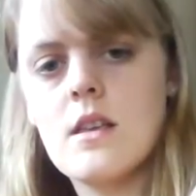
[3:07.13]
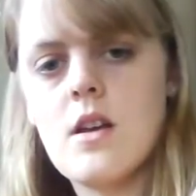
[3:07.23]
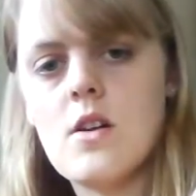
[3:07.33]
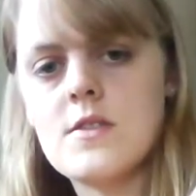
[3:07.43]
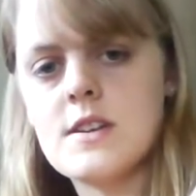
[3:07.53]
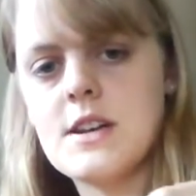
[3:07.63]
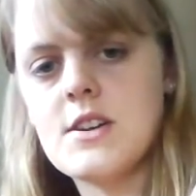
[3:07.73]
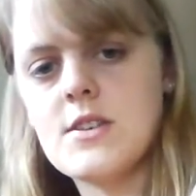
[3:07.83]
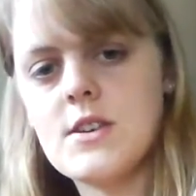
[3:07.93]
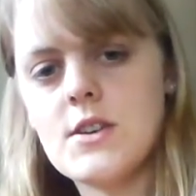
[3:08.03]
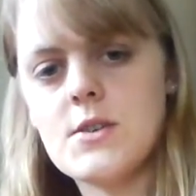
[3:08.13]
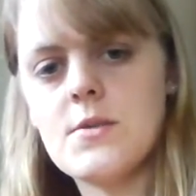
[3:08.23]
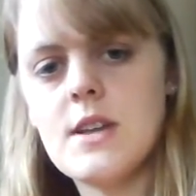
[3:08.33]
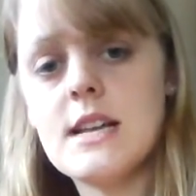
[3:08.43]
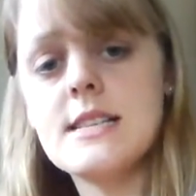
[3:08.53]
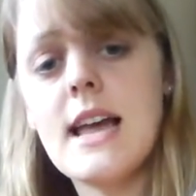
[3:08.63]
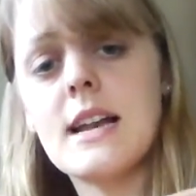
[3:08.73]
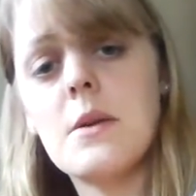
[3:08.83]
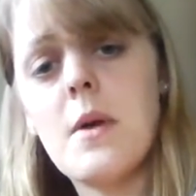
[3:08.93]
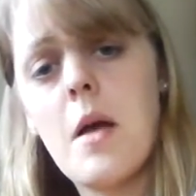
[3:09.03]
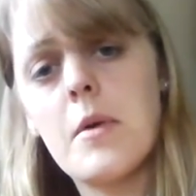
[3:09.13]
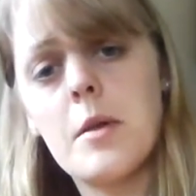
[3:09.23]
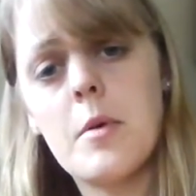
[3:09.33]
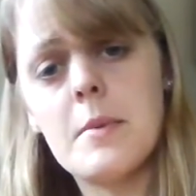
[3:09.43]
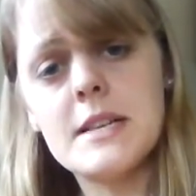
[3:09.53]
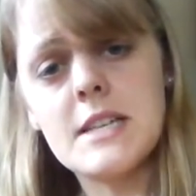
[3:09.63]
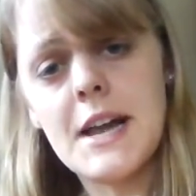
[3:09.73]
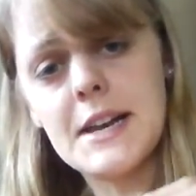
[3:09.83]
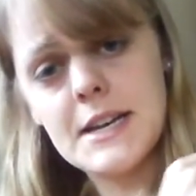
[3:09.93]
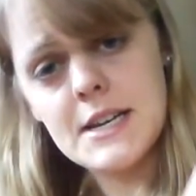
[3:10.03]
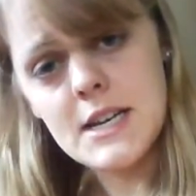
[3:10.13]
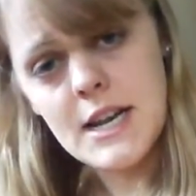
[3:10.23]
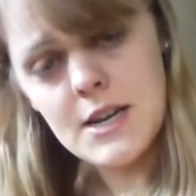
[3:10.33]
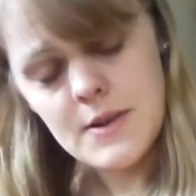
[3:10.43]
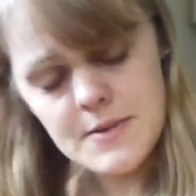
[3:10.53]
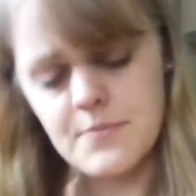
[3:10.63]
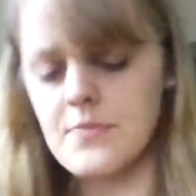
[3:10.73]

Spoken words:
Often I don't know exactly where I'm going to put my sight in until I do it.